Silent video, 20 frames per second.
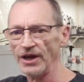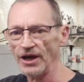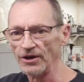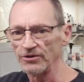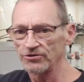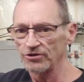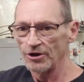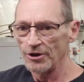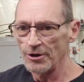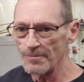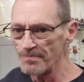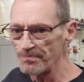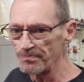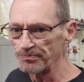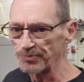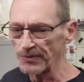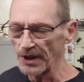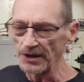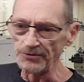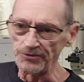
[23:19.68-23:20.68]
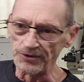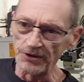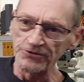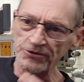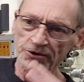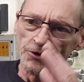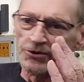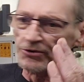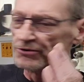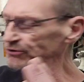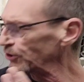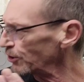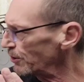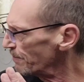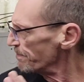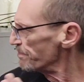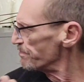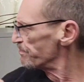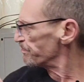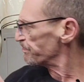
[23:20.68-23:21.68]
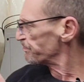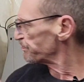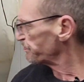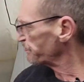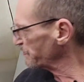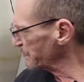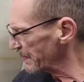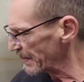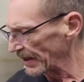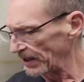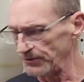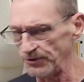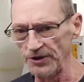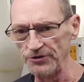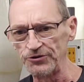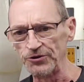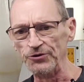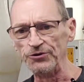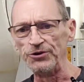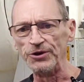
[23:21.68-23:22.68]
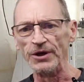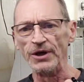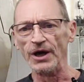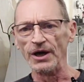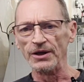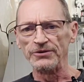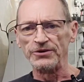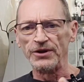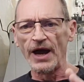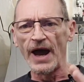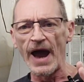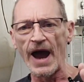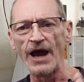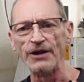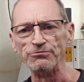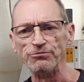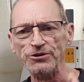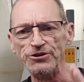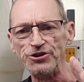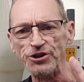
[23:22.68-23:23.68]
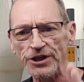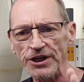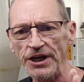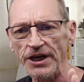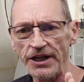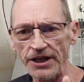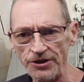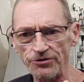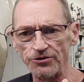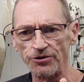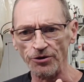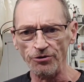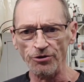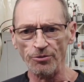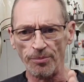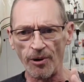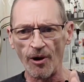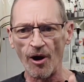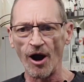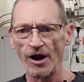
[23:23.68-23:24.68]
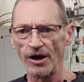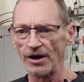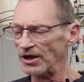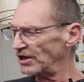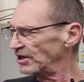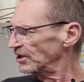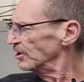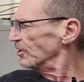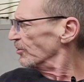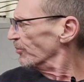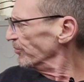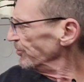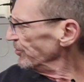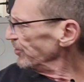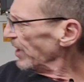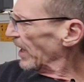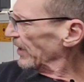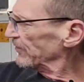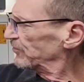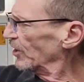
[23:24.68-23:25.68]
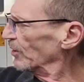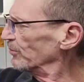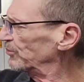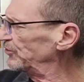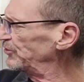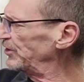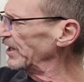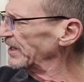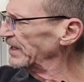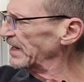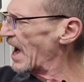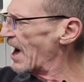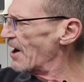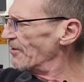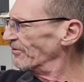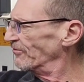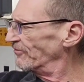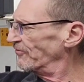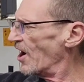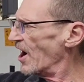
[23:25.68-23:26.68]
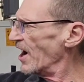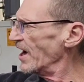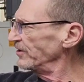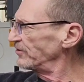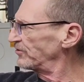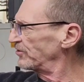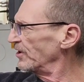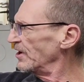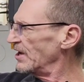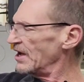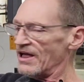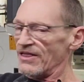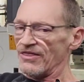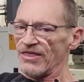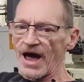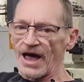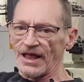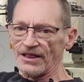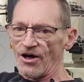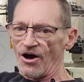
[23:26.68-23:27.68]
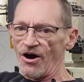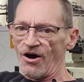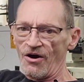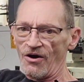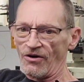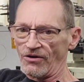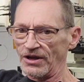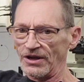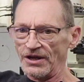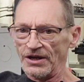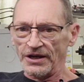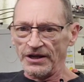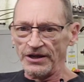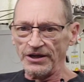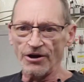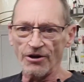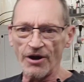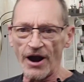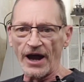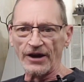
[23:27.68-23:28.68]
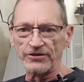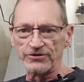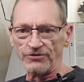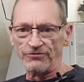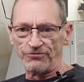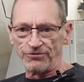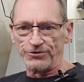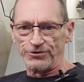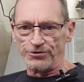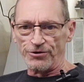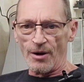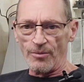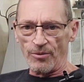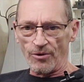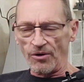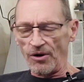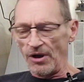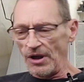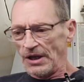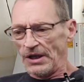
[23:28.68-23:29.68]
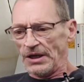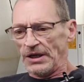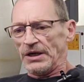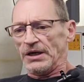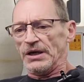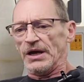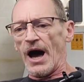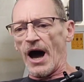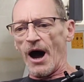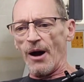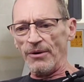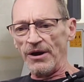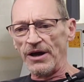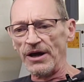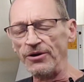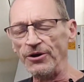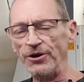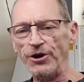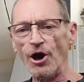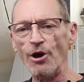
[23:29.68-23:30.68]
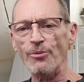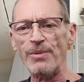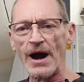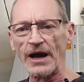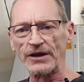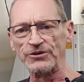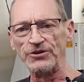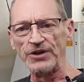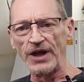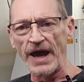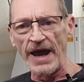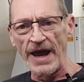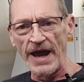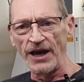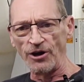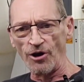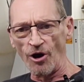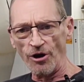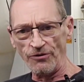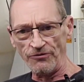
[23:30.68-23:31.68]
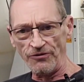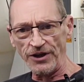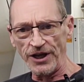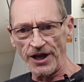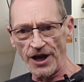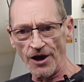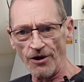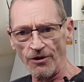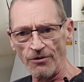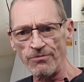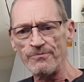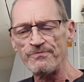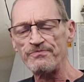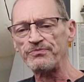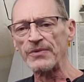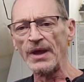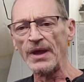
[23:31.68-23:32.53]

this, this is the add rigidity to the part. When you got something sticking out of a vise that long, you're asking for trouble. You go back to the handguard video,